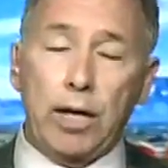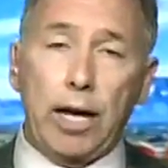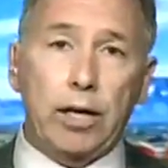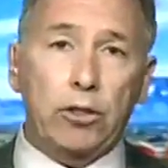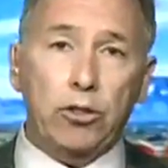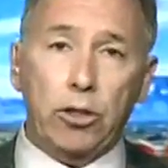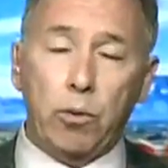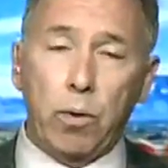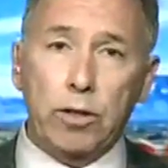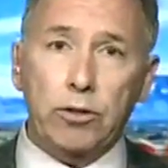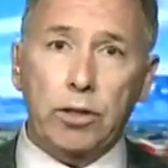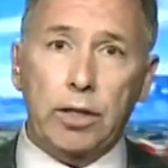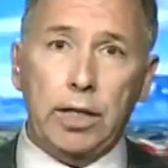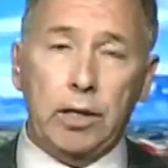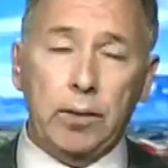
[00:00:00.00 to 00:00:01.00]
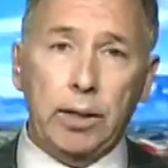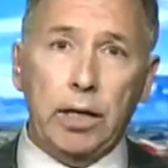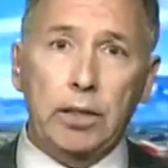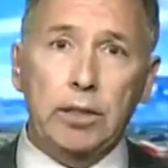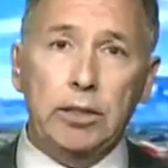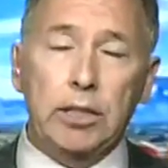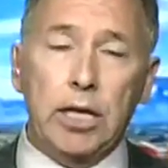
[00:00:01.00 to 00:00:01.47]
had a sequestered hearing
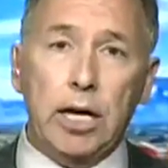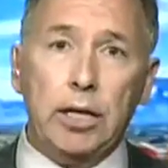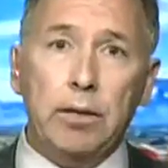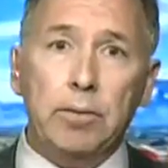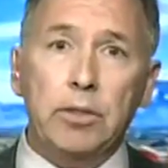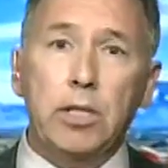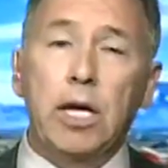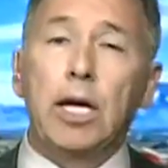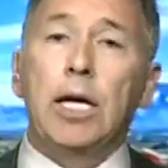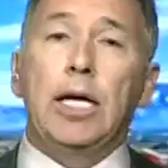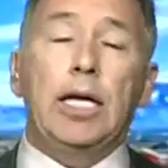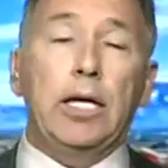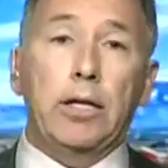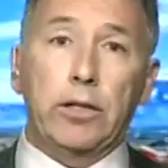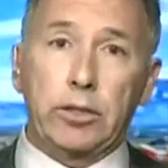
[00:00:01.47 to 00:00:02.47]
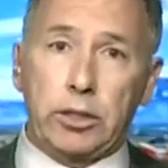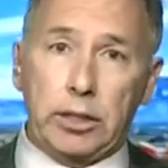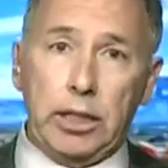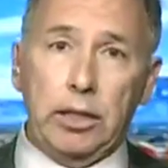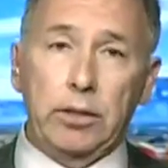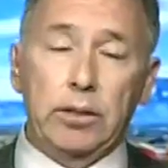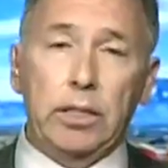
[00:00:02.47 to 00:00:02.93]
on these documents. He could have
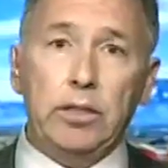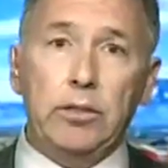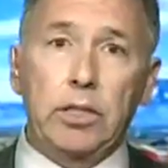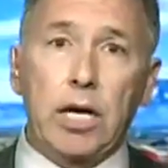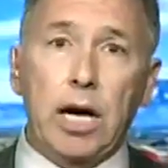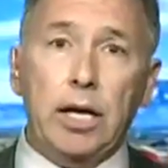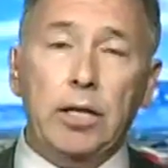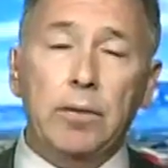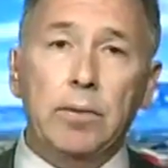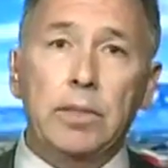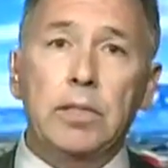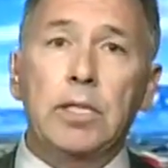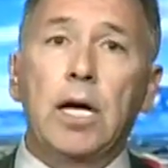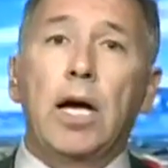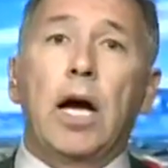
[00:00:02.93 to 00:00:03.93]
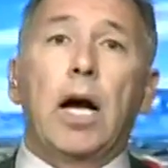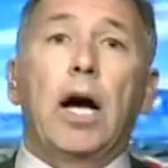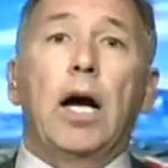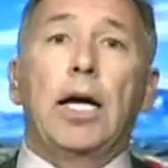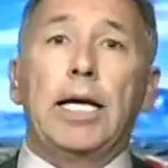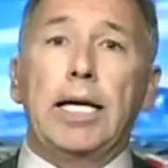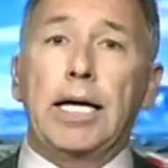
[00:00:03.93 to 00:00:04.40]
sealed these documents.
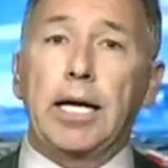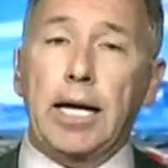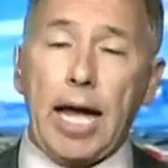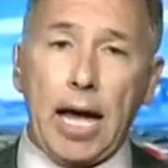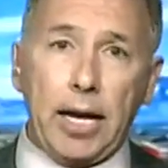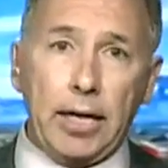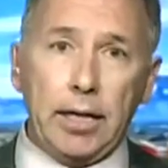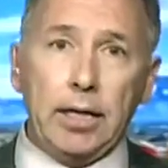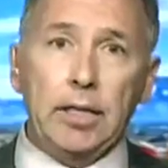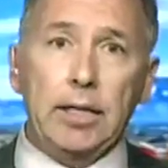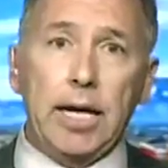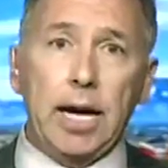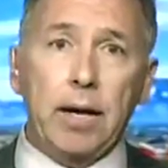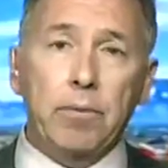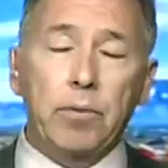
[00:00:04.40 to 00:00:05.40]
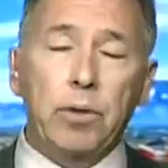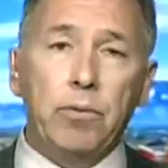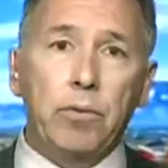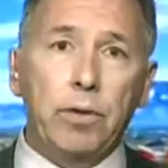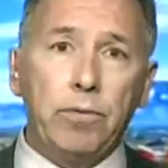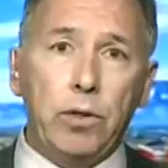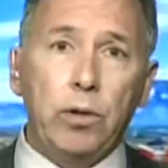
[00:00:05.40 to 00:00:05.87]
He could have had an in-camera
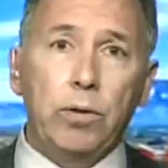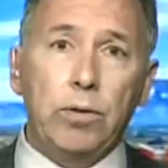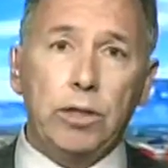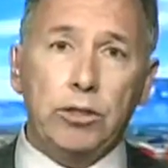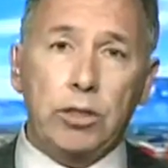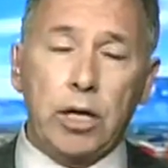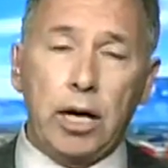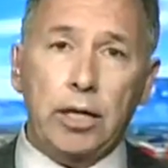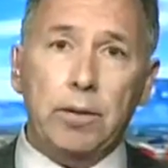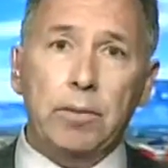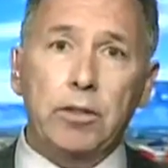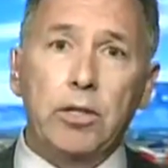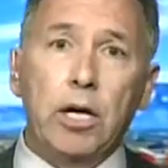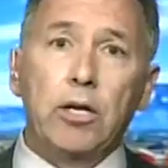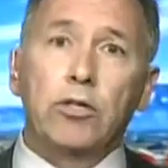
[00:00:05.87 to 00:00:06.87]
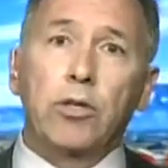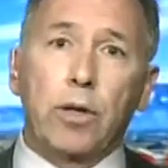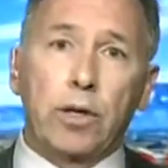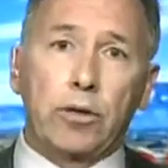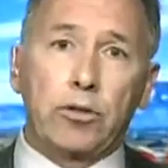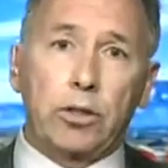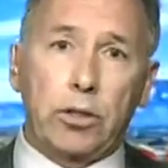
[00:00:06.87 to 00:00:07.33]
review of these documents. So
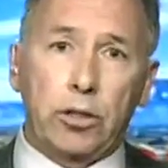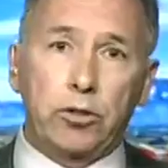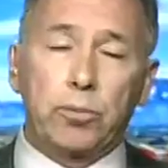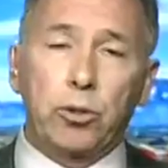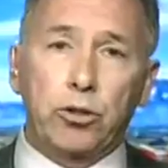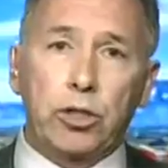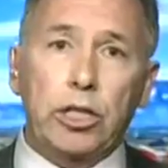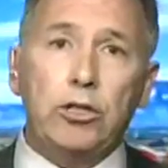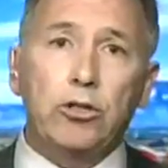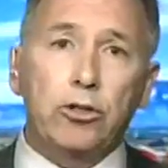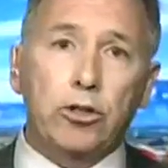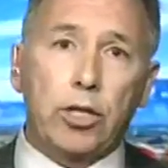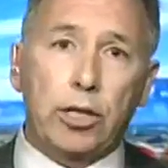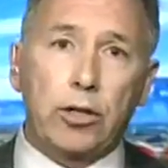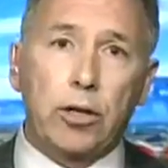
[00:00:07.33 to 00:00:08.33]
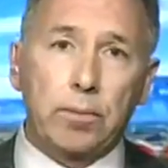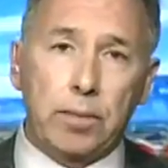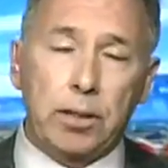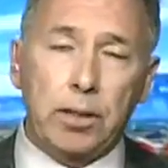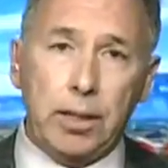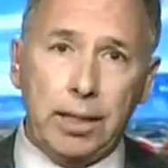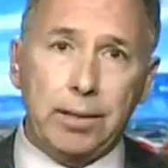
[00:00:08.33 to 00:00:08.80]
there's procedures that could have
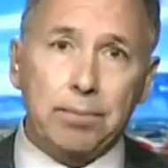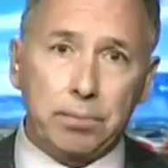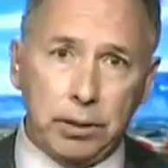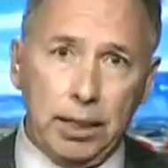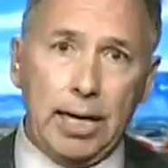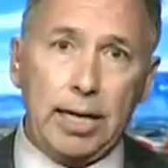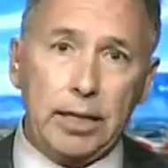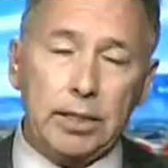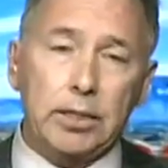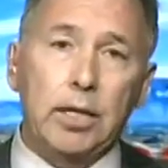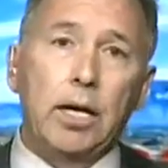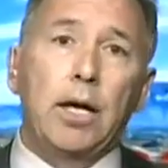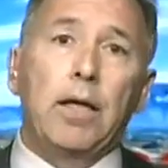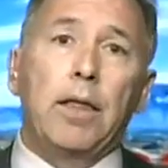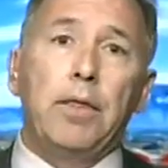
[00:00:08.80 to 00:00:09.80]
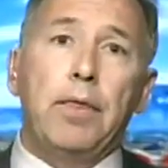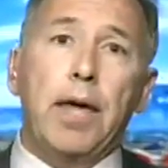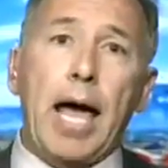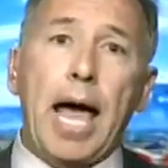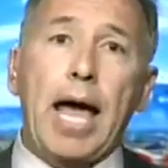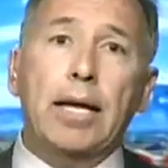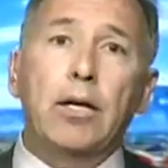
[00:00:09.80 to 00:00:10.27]
been in place
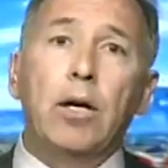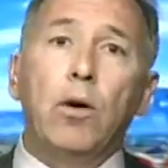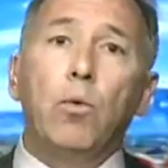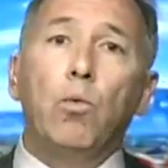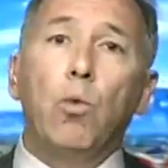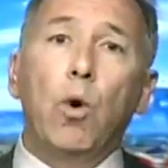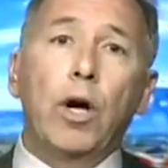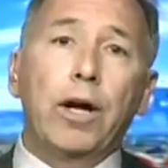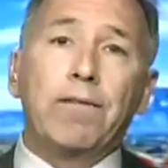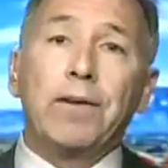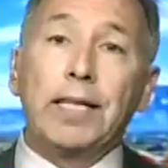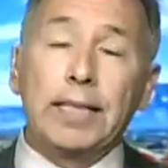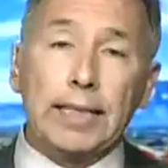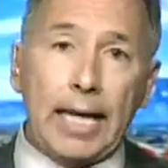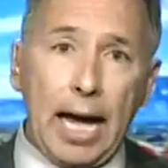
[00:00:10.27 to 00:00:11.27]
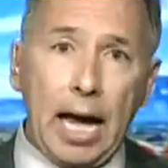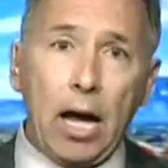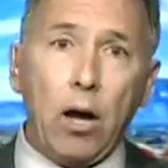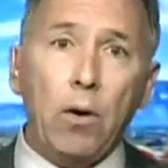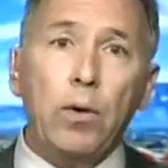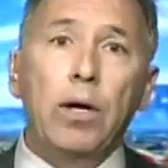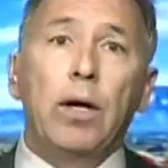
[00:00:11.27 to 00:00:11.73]
that would have
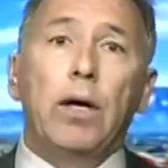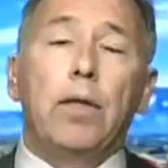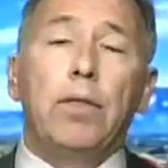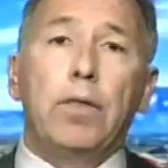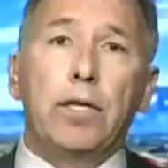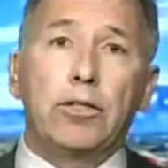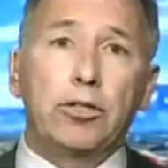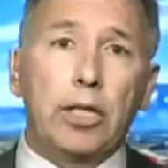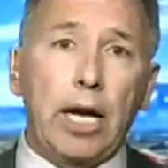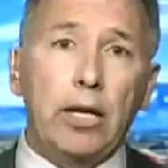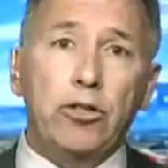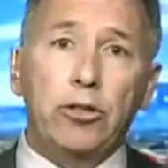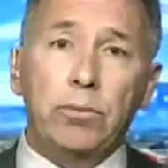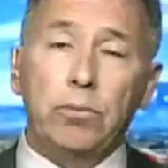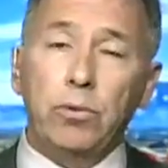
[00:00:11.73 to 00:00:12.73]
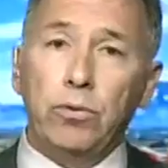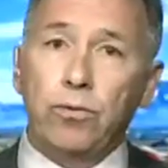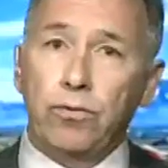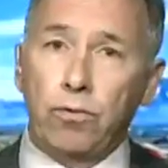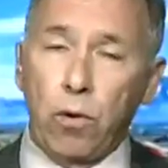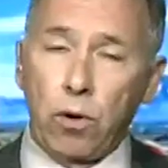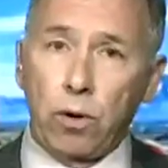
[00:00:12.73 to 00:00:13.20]
allowed this case to
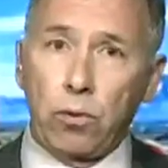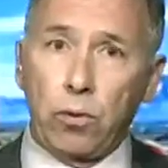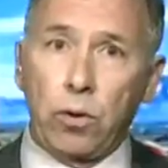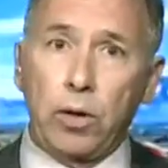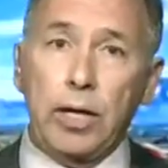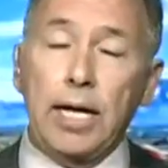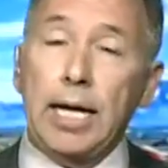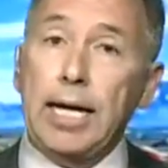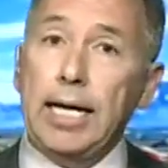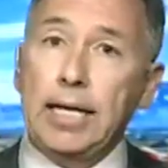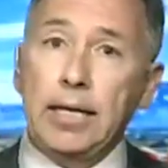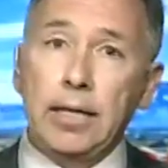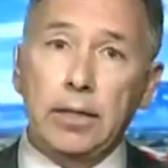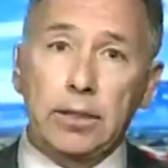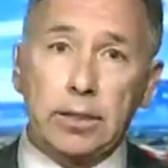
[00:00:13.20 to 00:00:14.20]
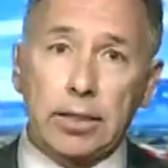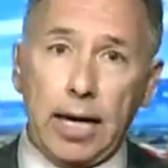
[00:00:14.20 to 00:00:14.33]
move forward in the